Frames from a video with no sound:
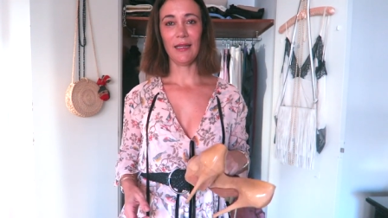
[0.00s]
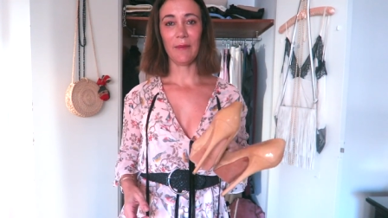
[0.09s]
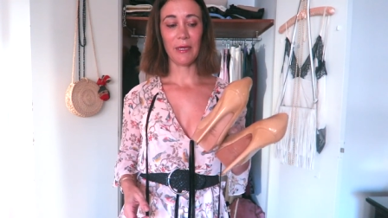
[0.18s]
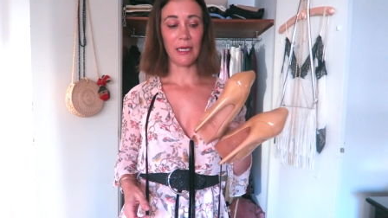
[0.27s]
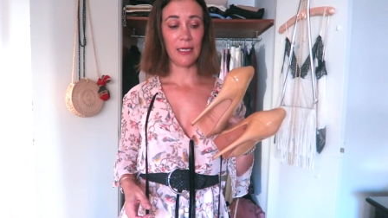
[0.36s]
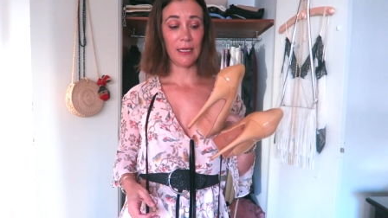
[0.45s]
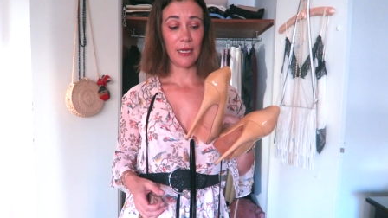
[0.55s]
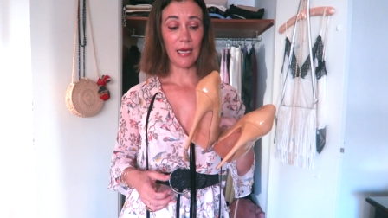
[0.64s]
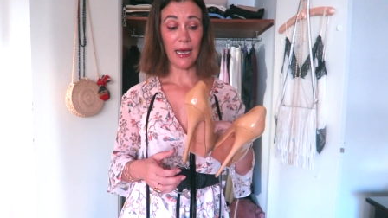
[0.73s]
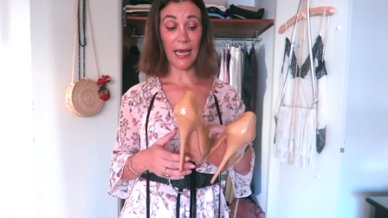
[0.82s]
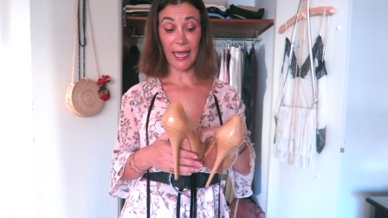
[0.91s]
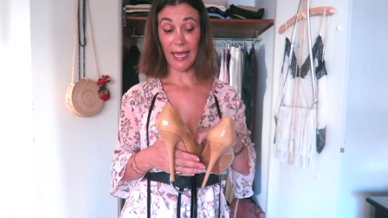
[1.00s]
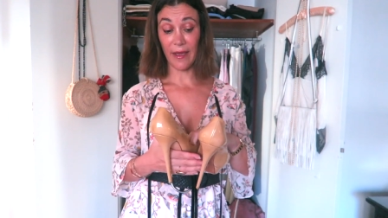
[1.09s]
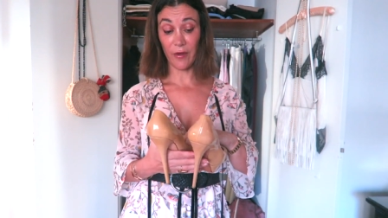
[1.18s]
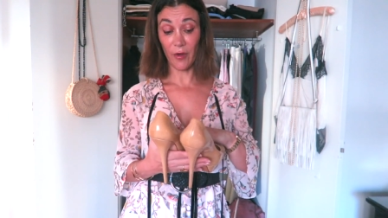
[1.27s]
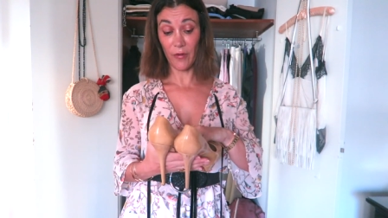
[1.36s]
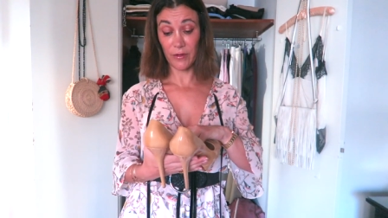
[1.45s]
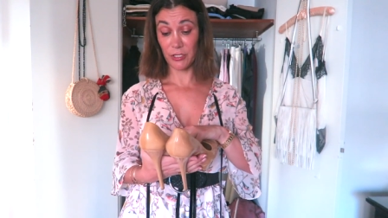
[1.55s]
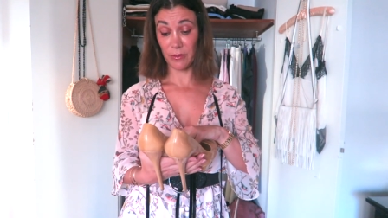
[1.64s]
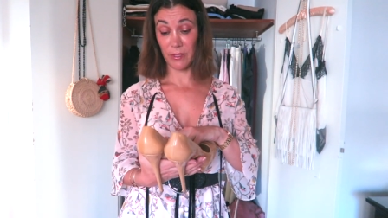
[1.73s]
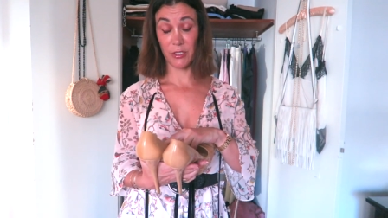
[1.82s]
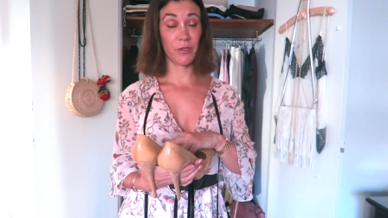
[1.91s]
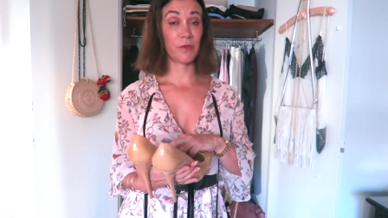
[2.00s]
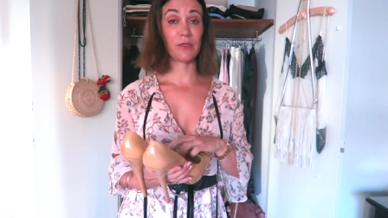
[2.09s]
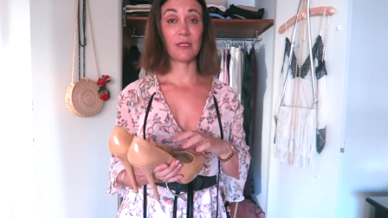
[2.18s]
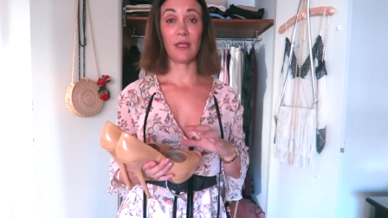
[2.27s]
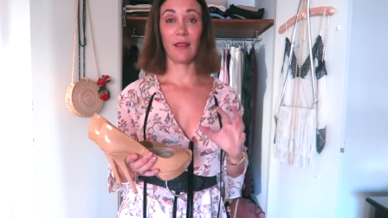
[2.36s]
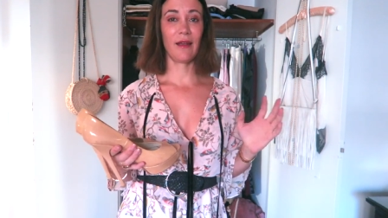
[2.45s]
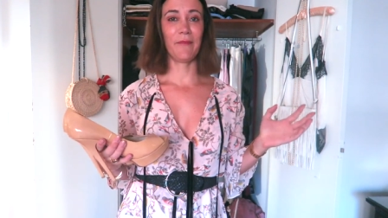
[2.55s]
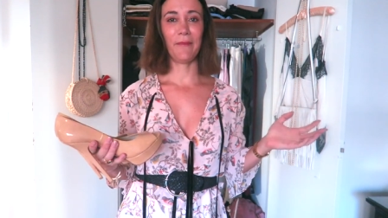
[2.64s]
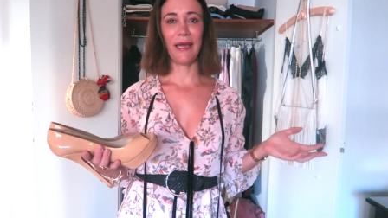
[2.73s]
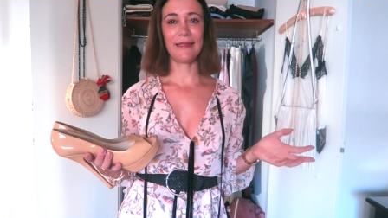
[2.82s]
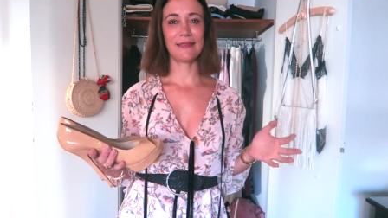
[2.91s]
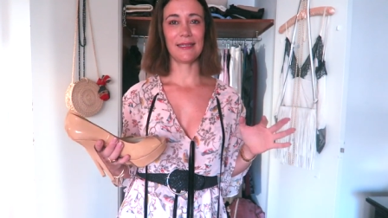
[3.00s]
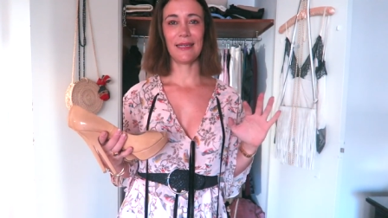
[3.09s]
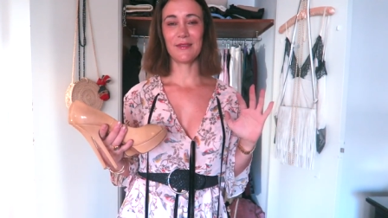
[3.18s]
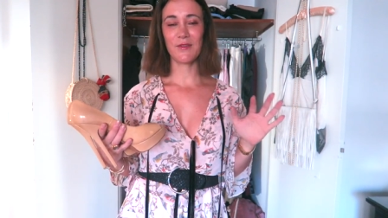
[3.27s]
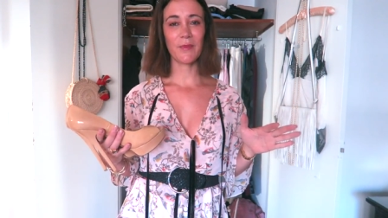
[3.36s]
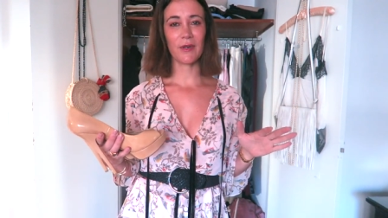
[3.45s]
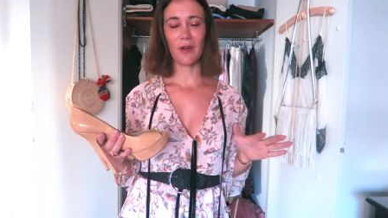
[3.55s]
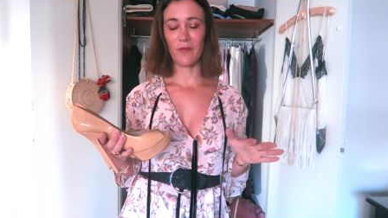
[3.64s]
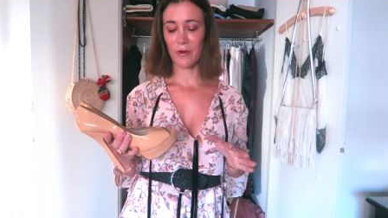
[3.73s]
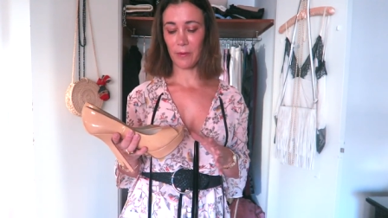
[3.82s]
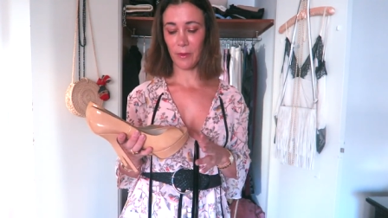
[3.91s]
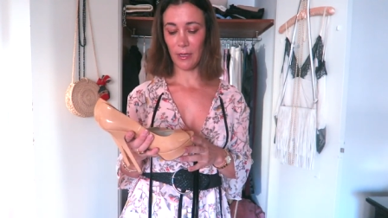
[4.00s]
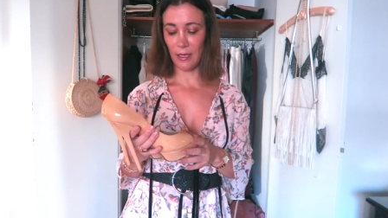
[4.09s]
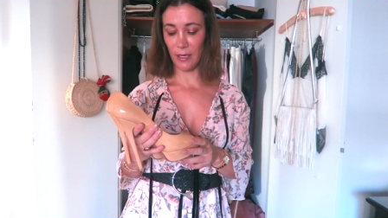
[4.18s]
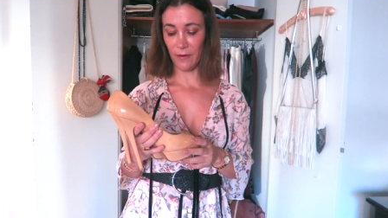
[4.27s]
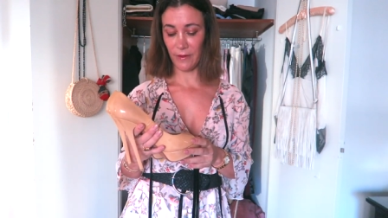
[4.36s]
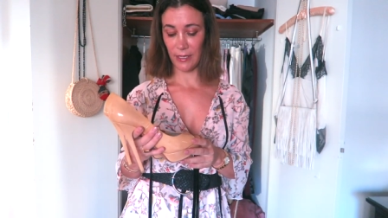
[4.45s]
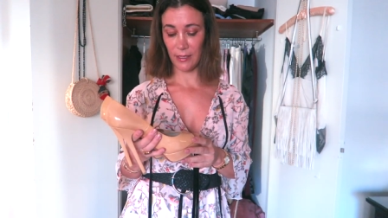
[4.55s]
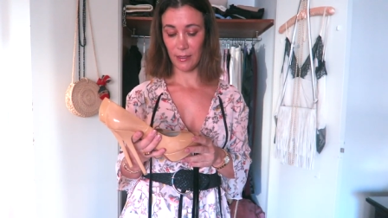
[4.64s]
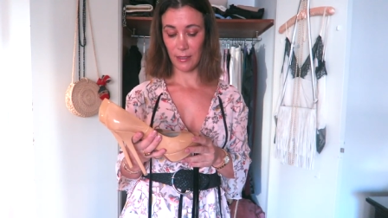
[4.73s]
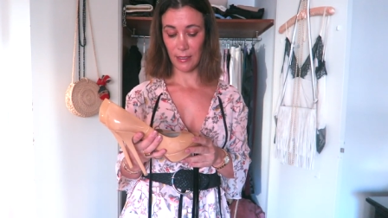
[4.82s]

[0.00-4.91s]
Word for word: I mean, I had other the Jimmy Choo's that they are amazing and super comfortable and loving.